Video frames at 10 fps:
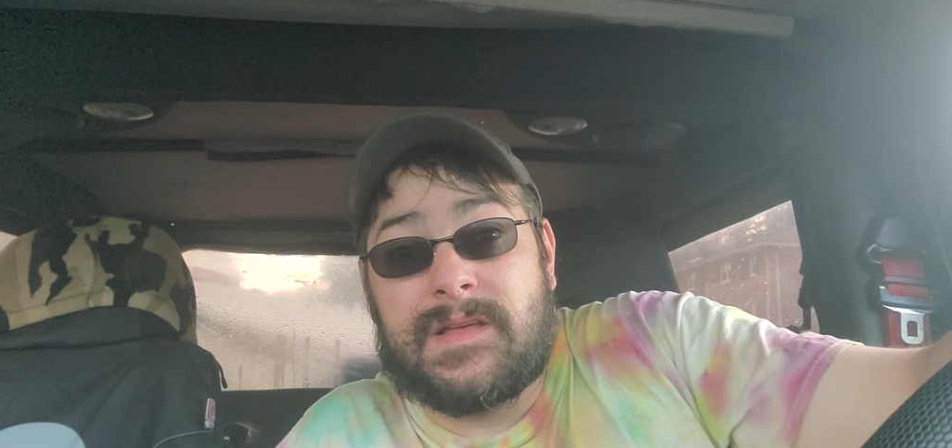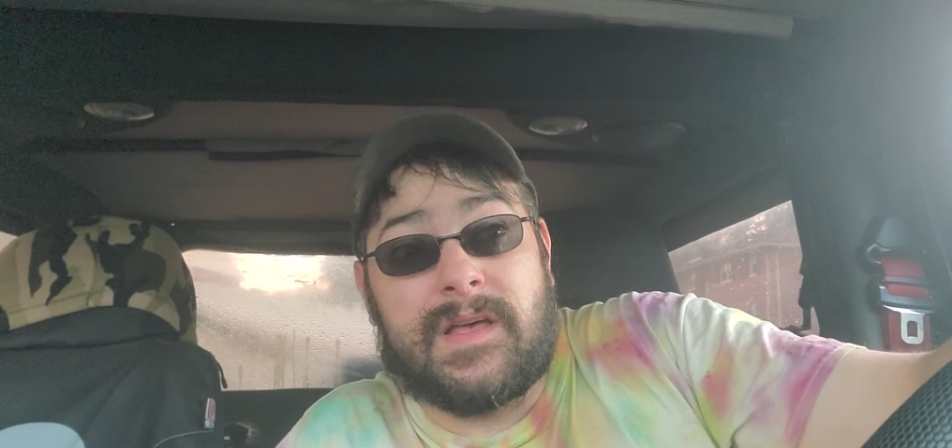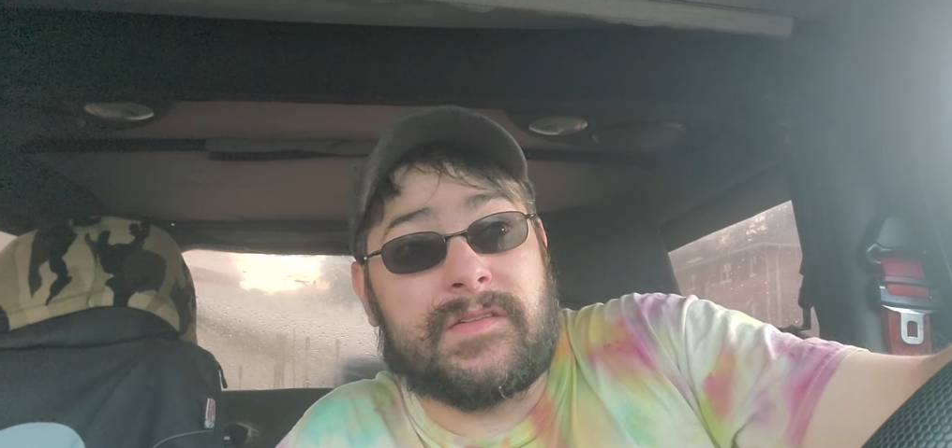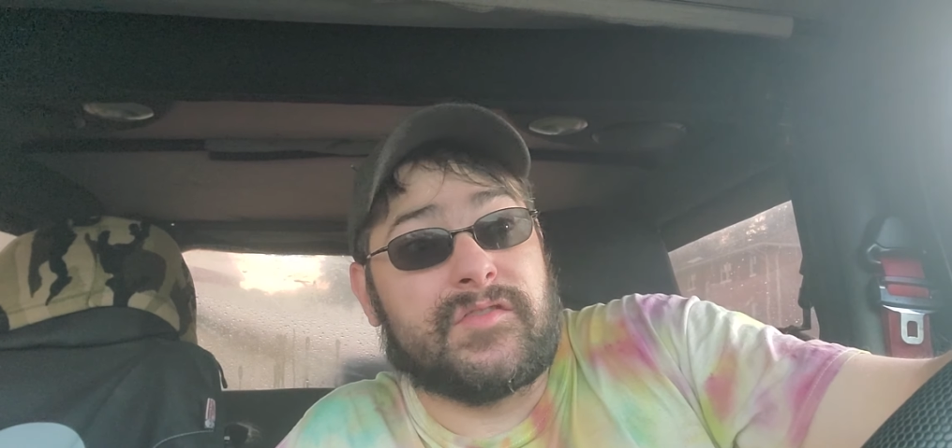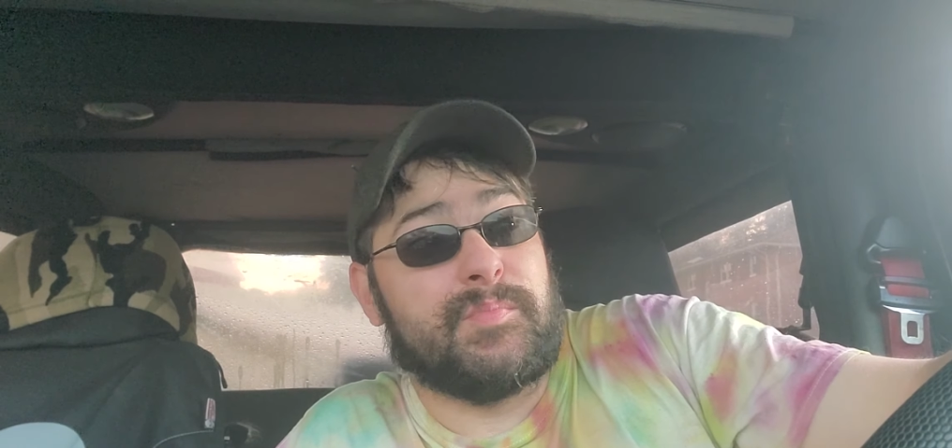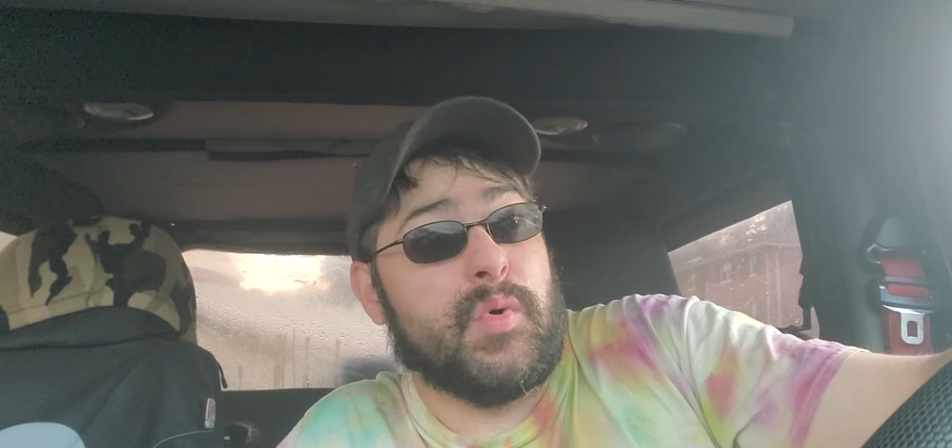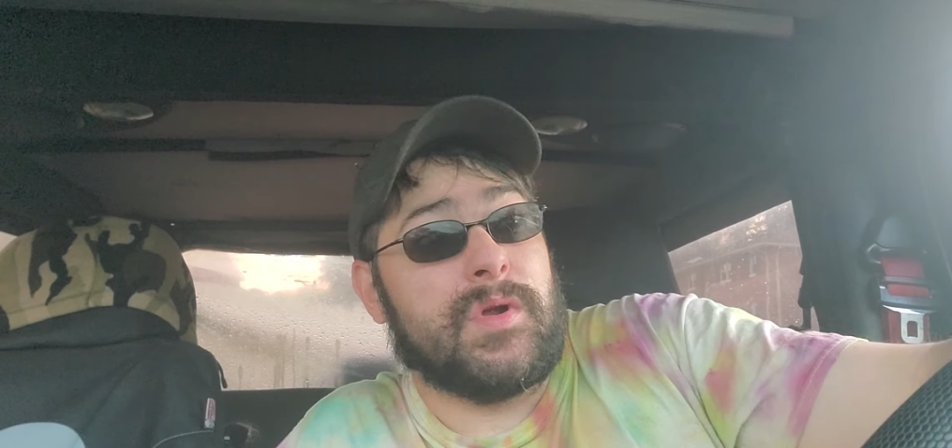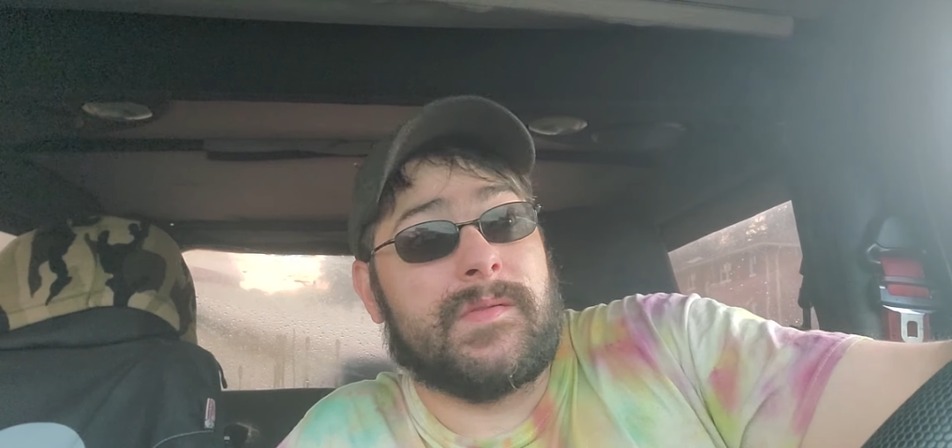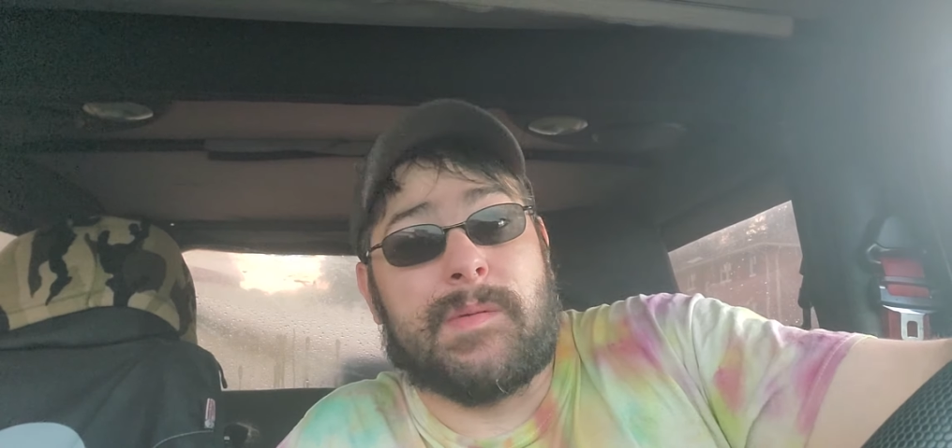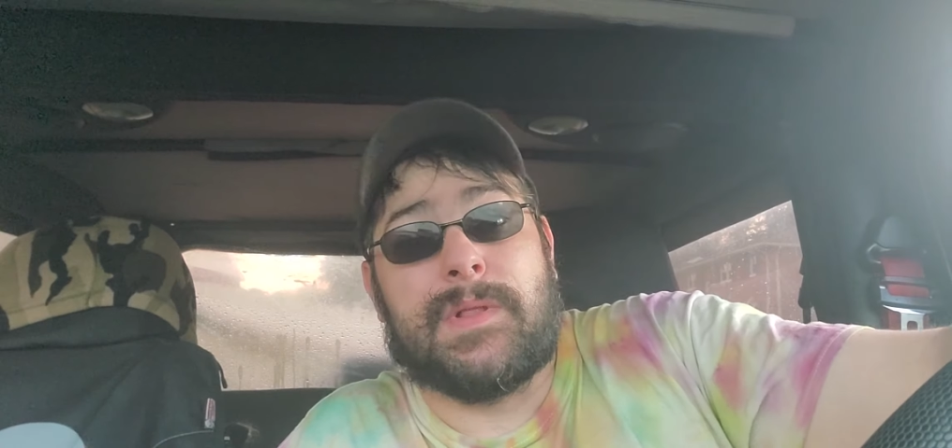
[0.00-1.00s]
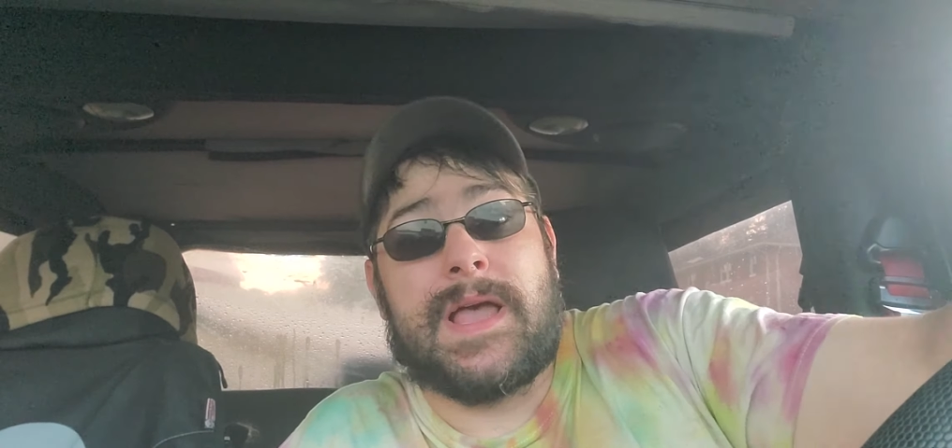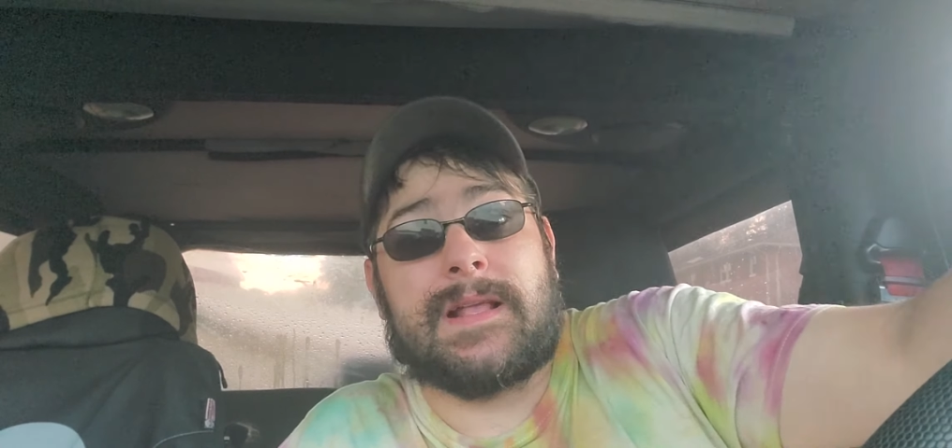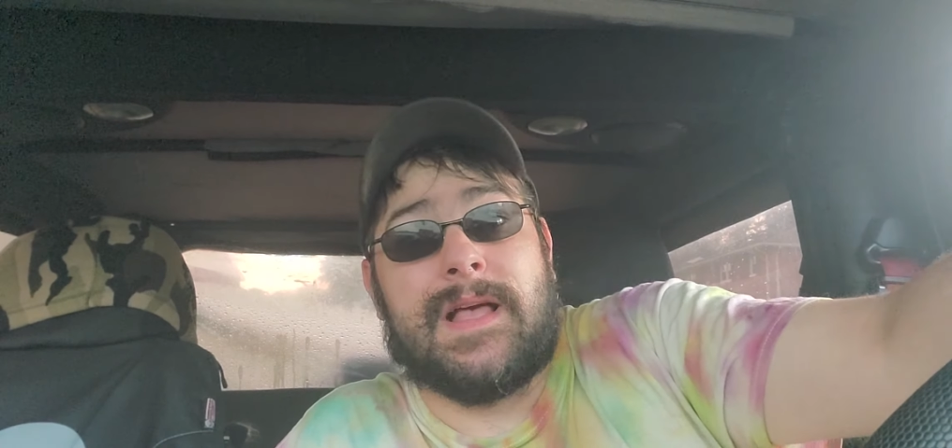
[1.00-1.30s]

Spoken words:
a support of the Black